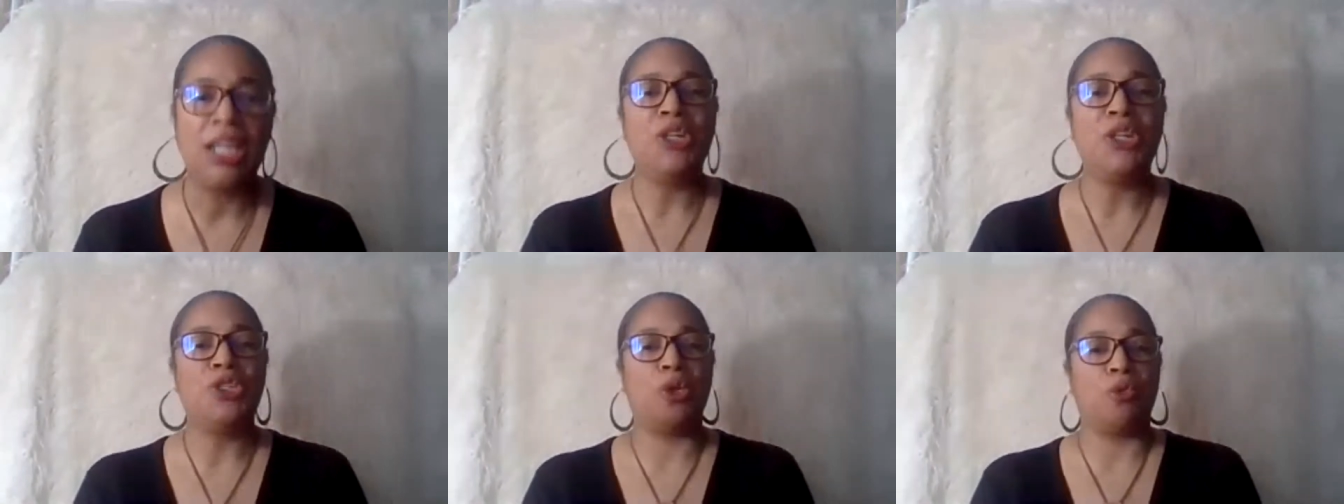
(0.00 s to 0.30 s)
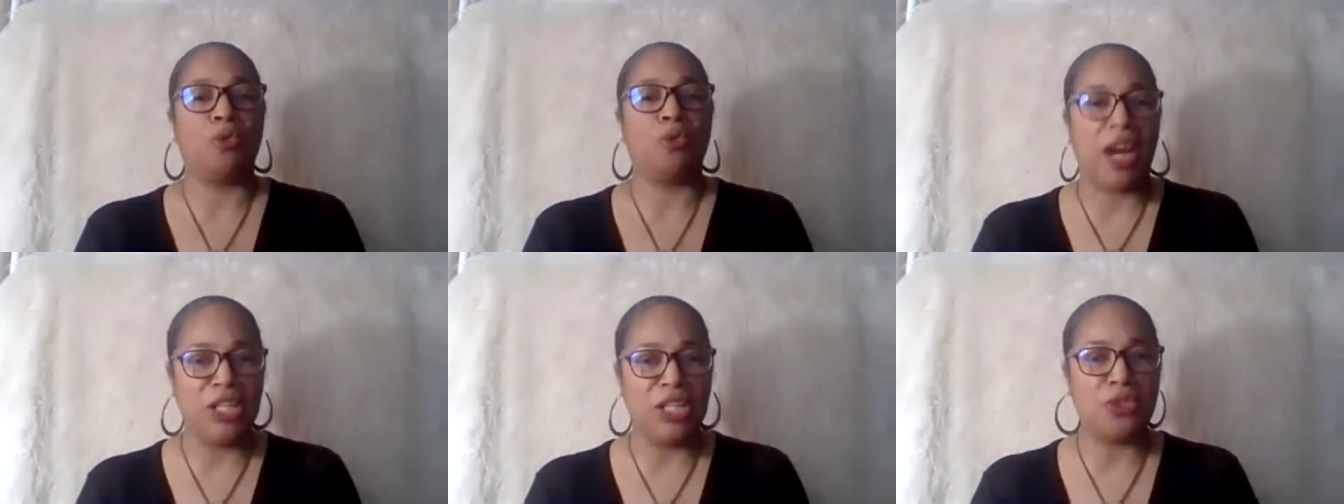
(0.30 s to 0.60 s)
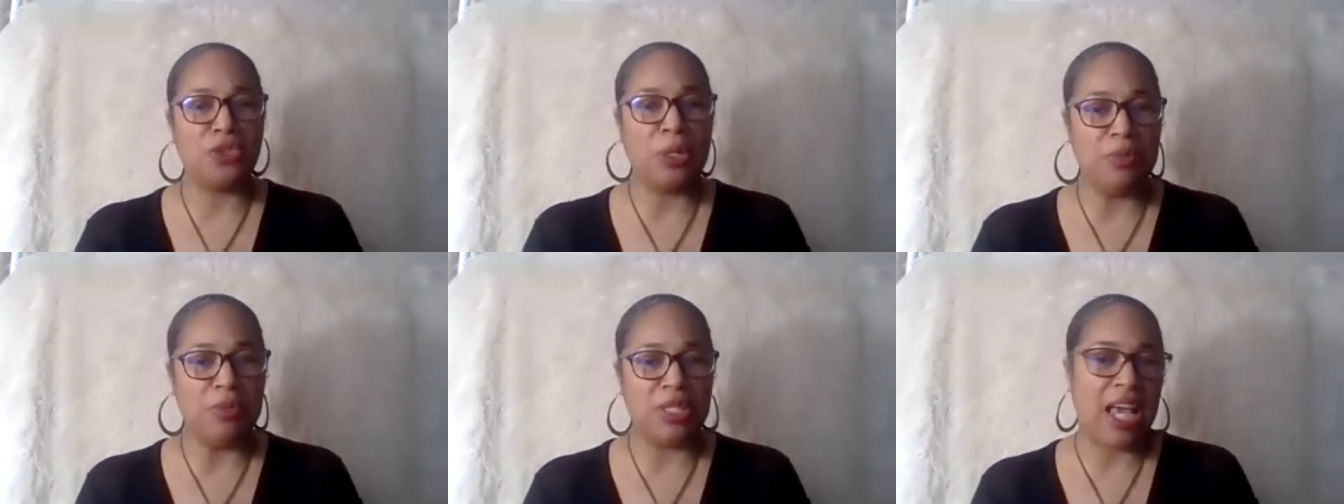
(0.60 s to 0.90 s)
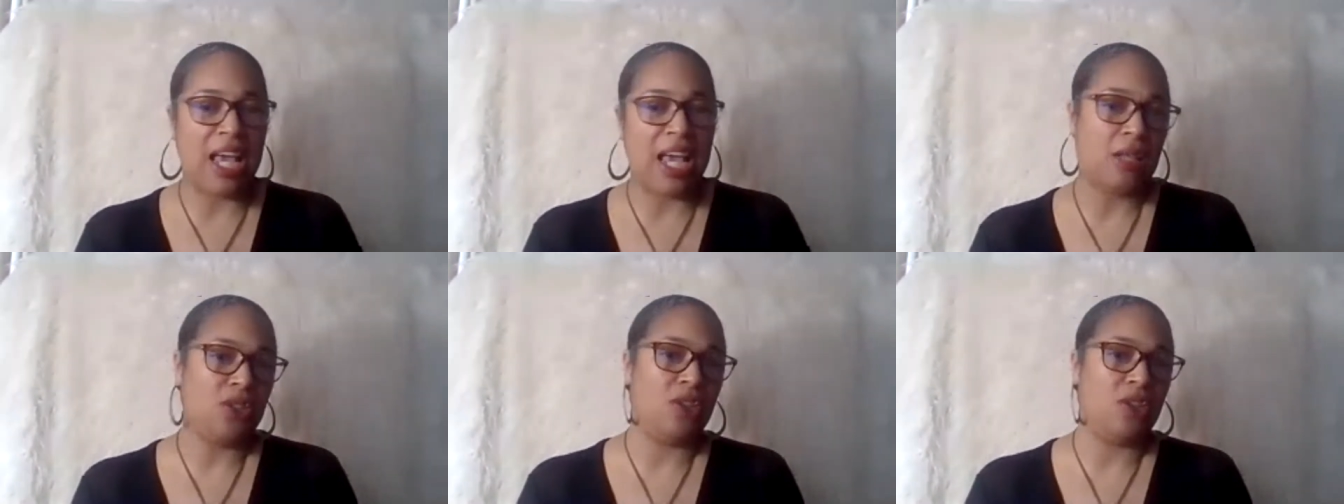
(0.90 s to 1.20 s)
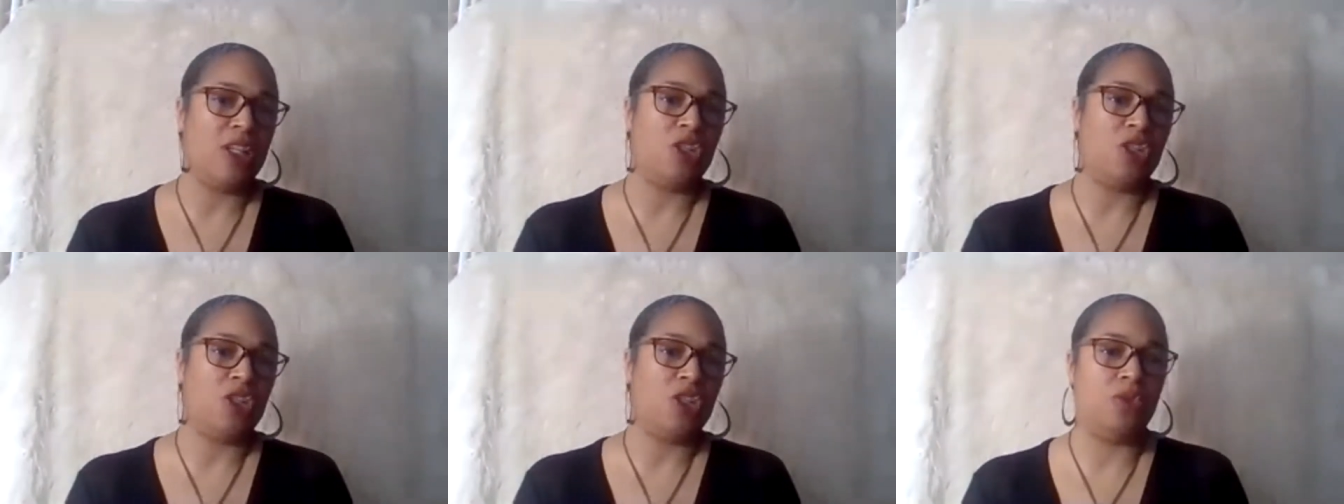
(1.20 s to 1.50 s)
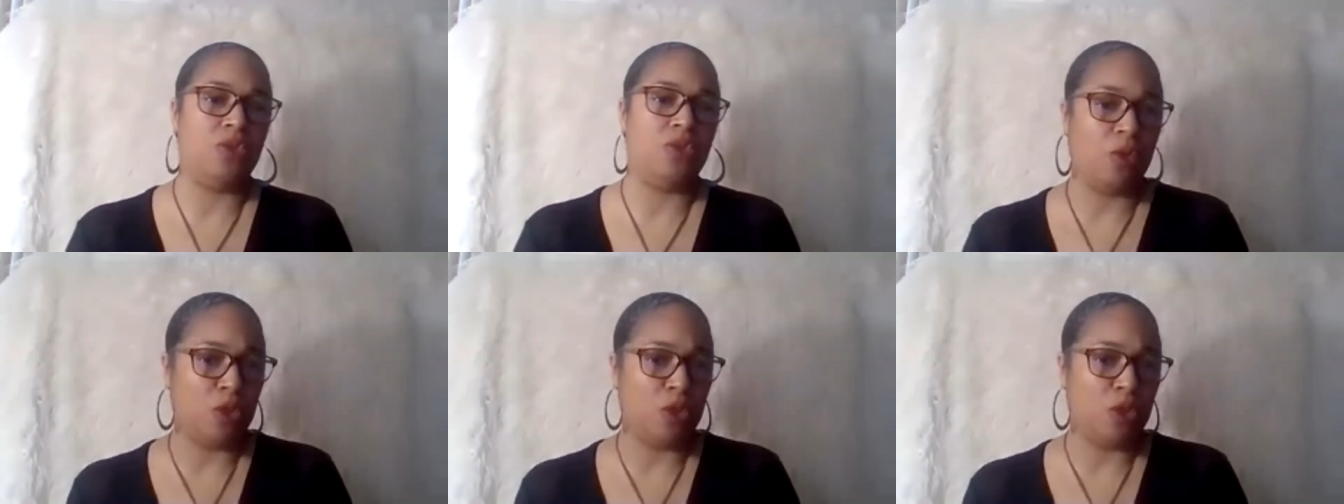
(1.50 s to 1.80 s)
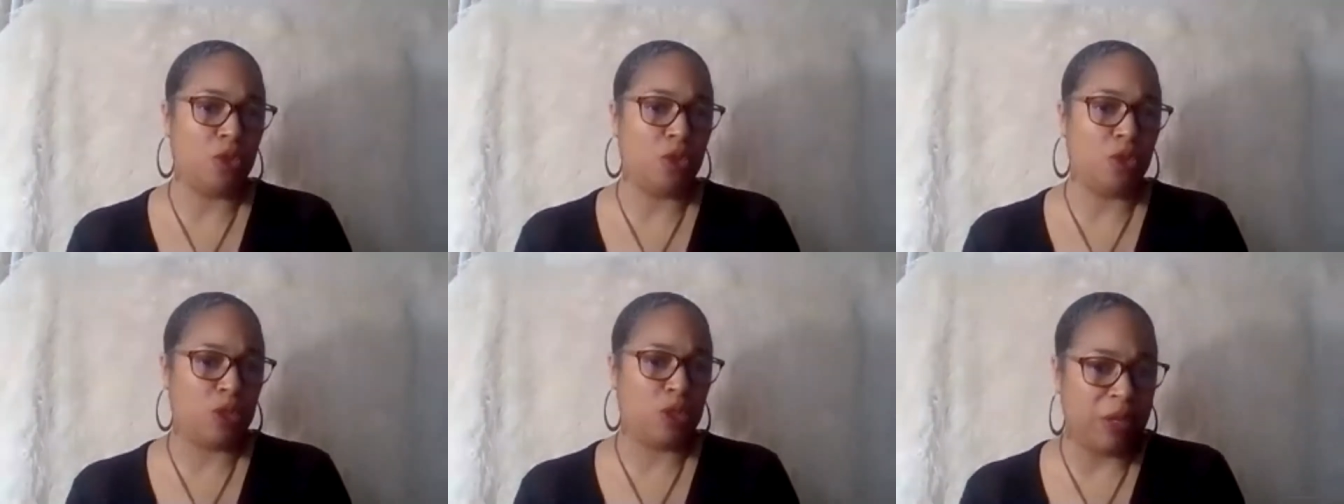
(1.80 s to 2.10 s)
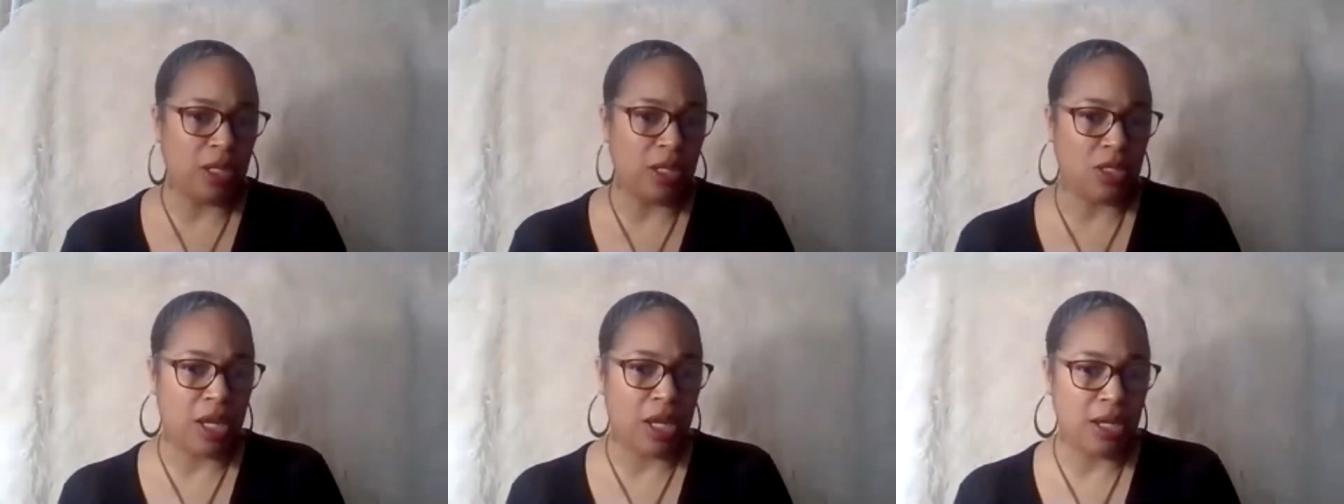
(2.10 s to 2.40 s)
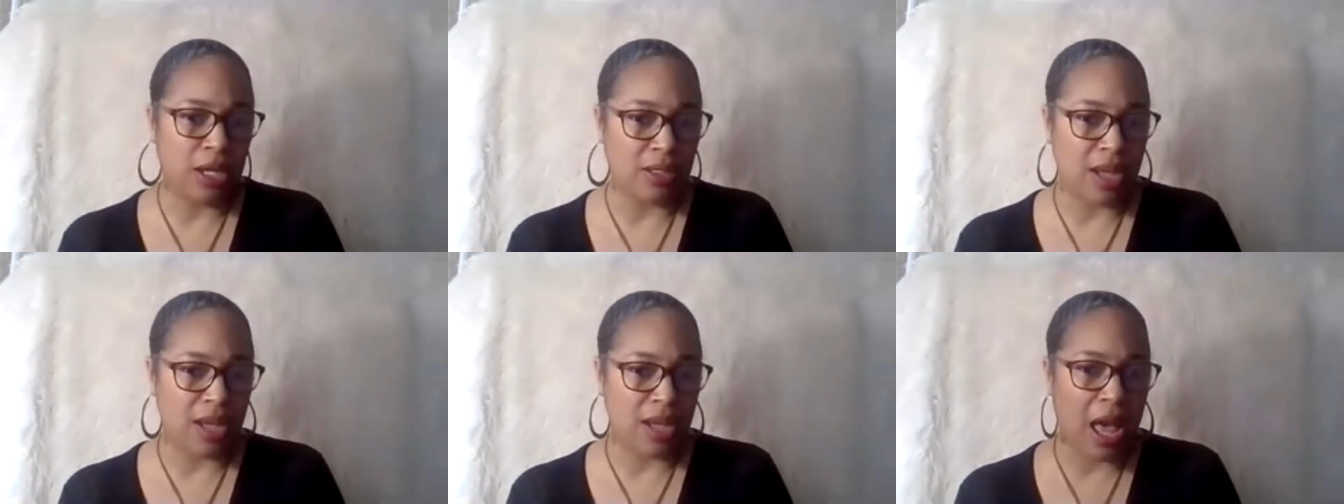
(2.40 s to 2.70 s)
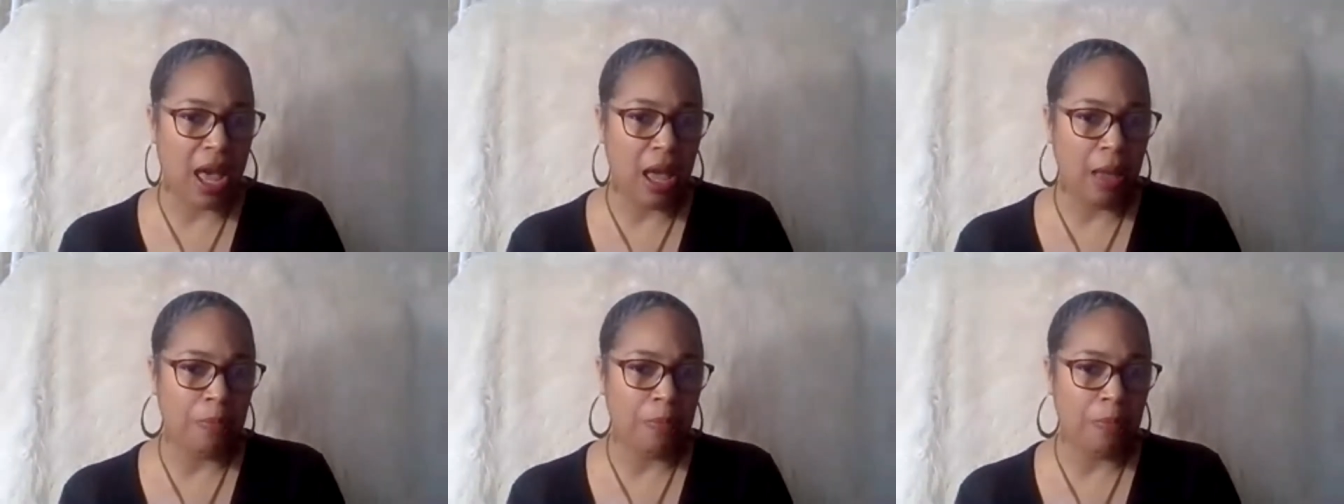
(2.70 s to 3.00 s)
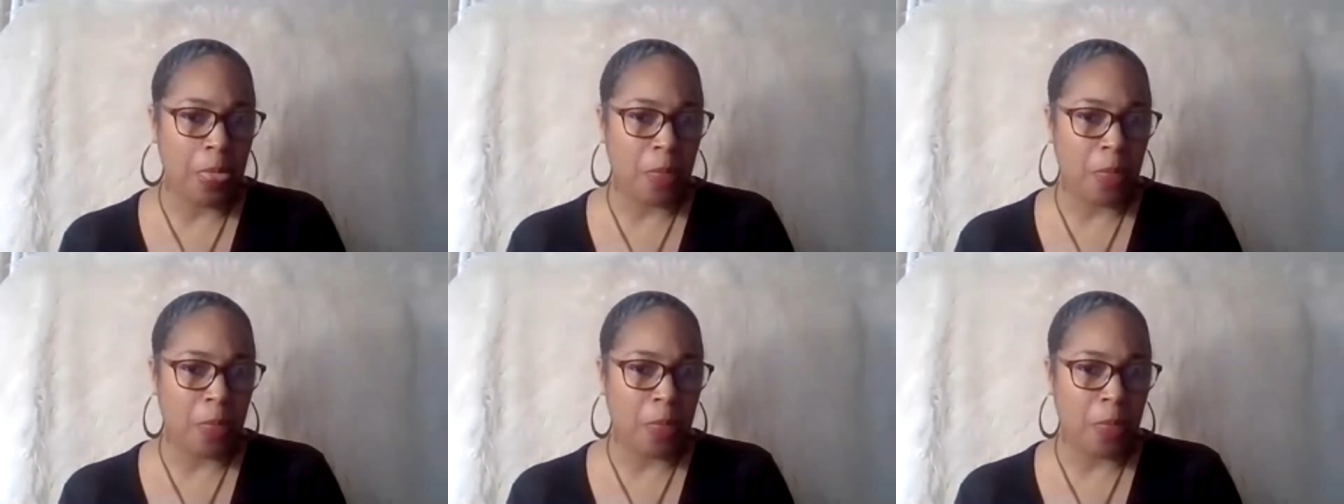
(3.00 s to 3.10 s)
to write dreams down so that you don't spend a ton of time